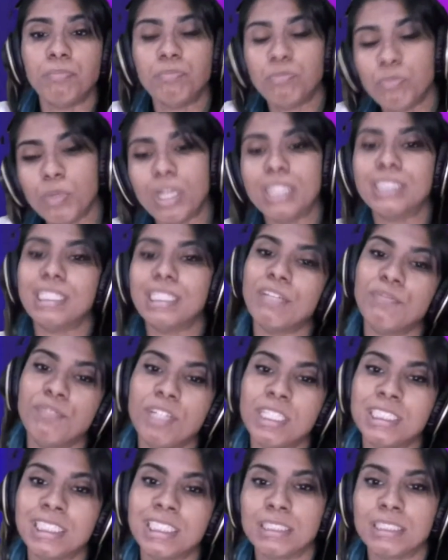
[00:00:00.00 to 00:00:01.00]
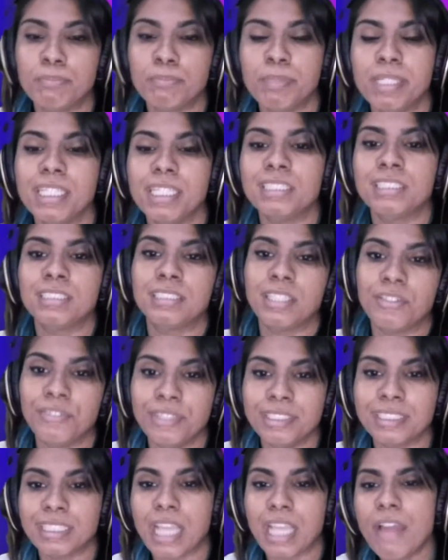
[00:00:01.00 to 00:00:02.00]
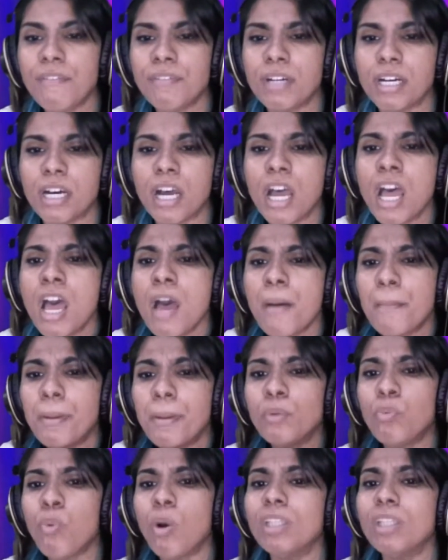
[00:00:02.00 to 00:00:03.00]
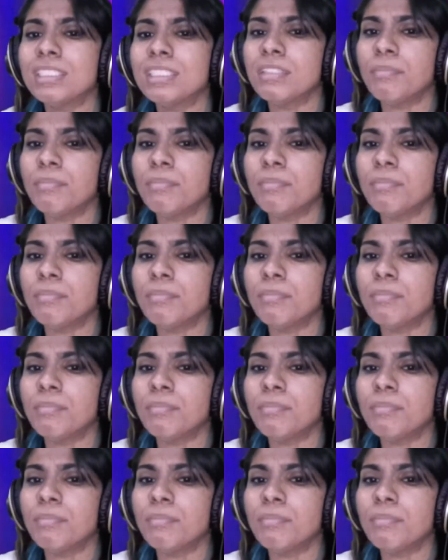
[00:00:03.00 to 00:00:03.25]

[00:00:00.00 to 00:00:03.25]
Netflix's biggest series ever. But what's the